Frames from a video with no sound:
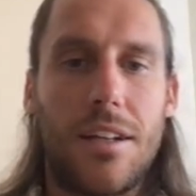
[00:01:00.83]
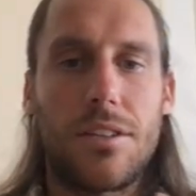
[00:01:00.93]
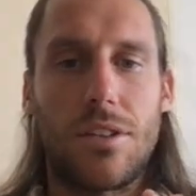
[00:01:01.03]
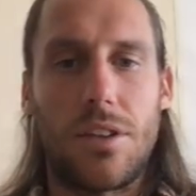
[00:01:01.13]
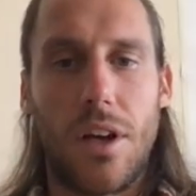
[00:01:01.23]

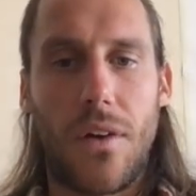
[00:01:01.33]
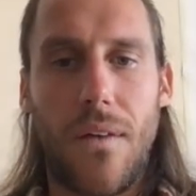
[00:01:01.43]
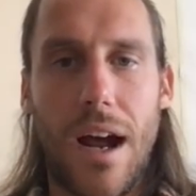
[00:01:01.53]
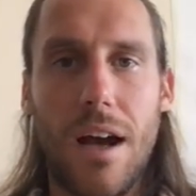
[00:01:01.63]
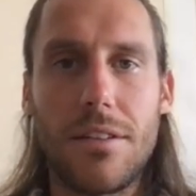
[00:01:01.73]
to the
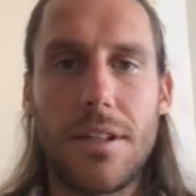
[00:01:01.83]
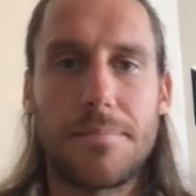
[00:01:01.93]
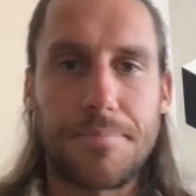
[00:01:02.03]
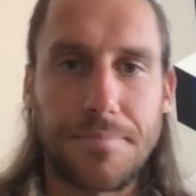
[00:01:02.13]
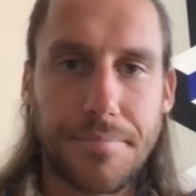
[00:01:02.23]
ground.
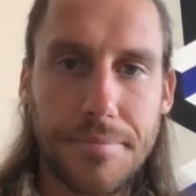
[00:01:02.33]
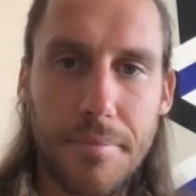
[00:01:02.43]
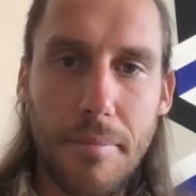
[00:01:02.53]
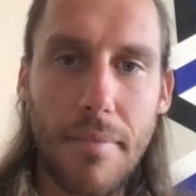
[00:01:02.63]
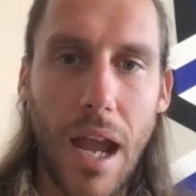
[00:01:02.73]

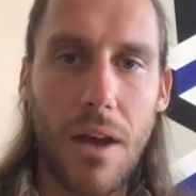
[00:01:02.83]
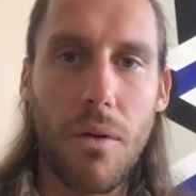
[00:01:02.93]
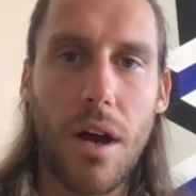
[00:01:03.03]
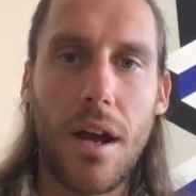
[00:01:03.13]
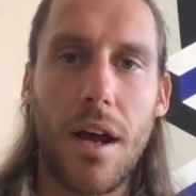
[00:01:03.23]
I
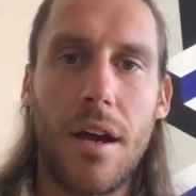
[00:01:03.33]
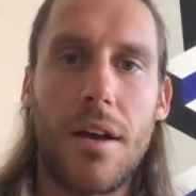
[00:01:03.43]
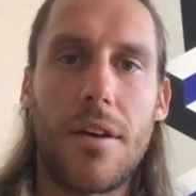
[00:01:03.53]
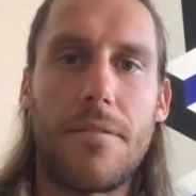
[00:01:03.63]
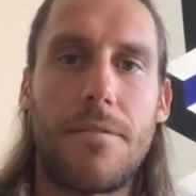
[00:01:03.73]
want to
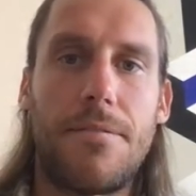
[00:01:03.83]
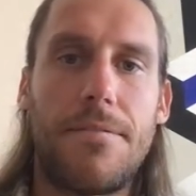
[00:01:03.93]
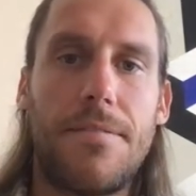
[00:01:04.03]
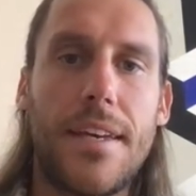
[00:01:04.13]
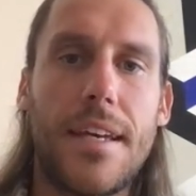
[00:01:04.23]

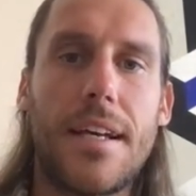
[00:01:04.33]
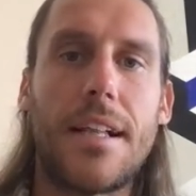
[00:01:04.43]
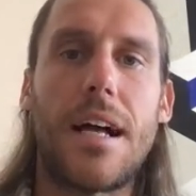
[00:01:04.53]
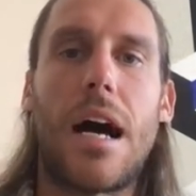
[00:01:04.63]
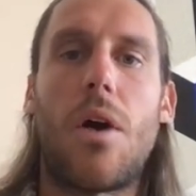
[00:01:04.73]

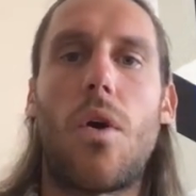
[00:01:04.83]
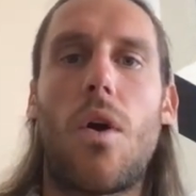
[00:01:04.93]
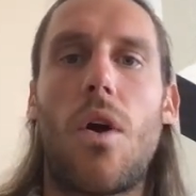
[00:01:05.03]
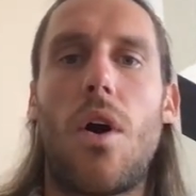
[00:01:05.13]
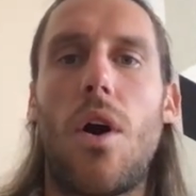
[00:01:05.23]
feel how
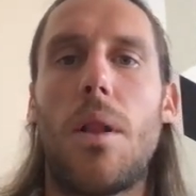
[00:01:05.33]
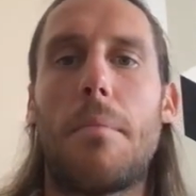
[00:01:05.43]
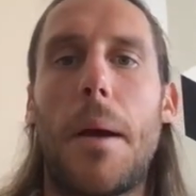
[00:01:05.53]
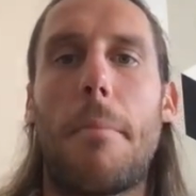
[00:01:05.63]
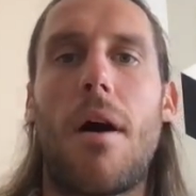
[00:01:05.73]
all
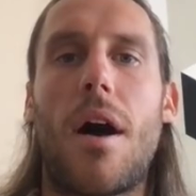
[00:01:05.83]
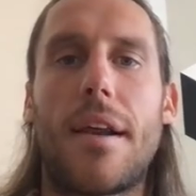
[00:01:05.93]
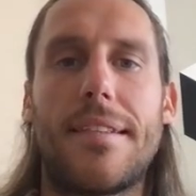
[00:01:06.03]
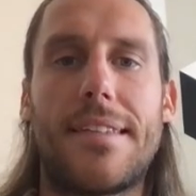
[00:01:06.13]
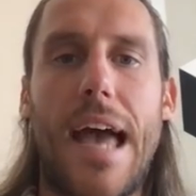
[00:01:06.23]
my
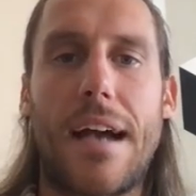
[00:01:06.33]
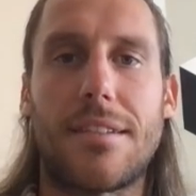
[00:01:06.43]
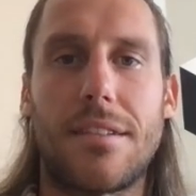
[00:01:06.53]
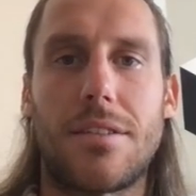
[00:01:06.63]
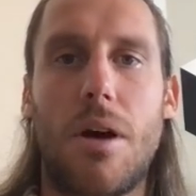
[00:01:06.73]
body
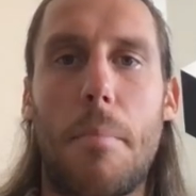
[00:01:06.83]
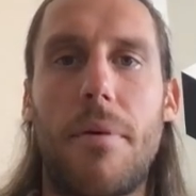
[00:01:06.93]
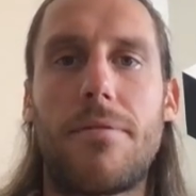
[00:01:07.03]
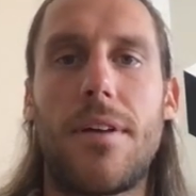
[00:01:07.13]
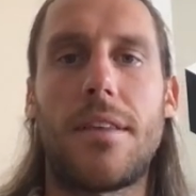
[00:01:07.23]
stacks on top
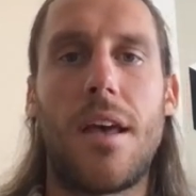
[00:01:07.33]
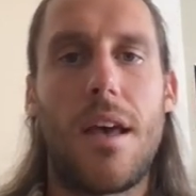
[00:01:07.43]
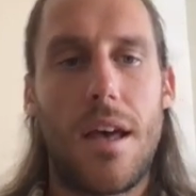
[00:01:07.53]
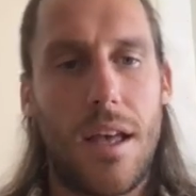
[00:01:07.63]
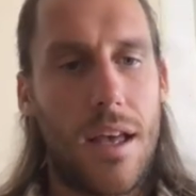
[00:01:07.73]
of it.
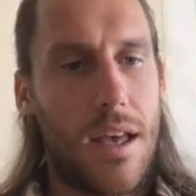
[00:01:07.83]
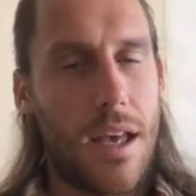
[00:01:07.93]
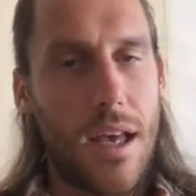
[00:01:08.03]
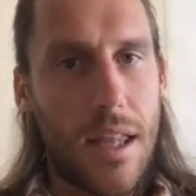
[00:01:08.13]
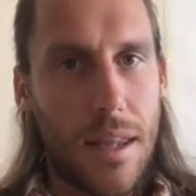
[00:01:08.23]

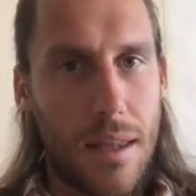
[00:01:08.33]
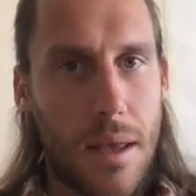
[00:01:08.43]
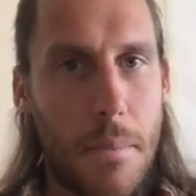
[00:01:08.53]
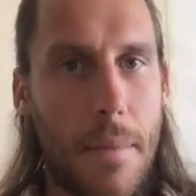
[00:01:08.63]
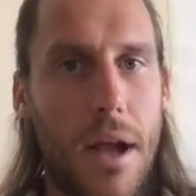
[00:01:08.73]
And
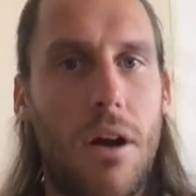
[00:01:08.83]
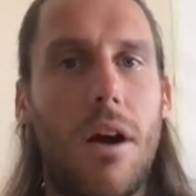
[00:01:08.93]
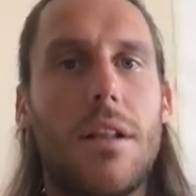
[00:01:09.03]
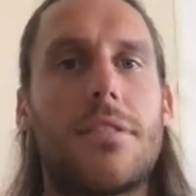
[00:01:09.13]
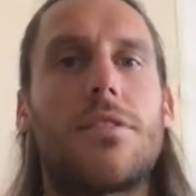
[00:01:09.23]
my
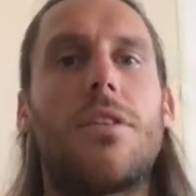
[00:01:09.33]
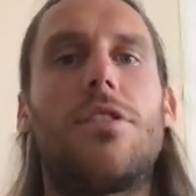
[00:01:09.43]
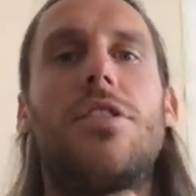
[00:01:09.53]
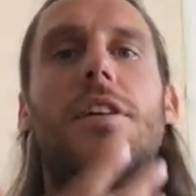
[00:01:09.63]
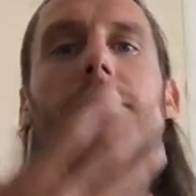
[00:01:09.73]
goal is to
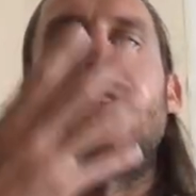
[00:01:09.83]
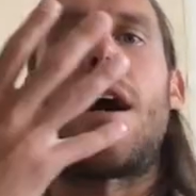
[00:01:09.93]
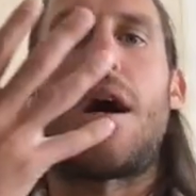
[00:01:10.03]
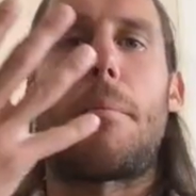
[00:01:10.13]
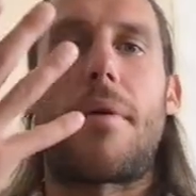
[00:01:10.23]
achieve
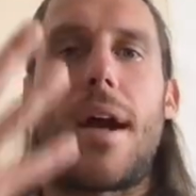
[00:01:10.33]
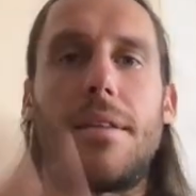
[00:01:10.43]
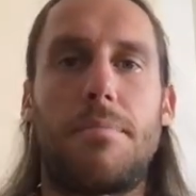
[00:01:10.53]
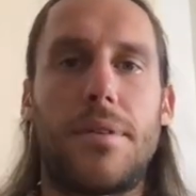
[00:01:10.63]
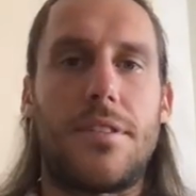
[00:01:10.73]
the upright
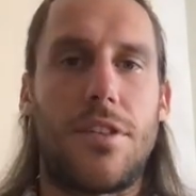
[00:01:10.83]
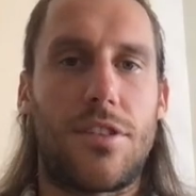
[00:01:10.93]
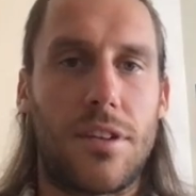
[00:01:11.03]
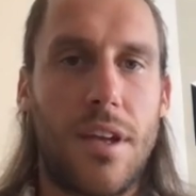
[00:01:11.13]
position.